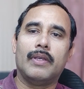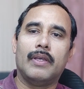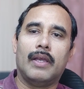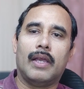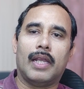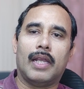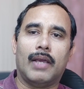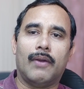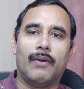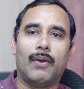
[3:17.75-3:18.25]

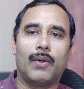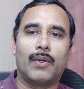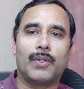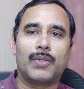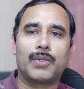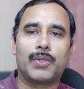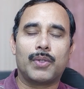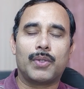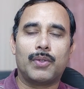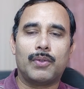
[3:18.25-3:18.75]
and I will
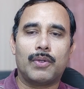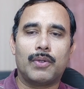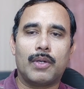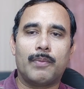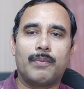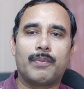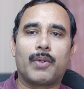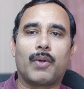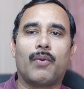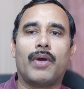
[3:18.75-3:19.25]
also
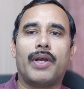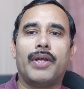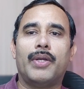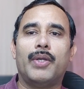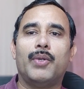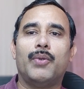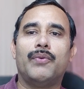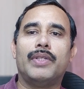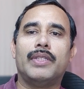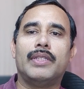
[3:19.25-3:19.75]
provide
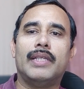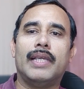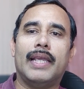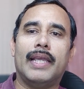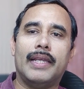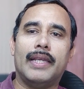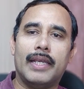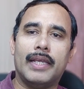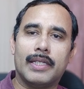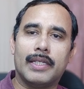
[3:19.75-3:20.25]
you with the
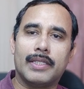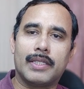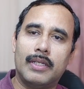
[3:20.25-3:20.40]
areas,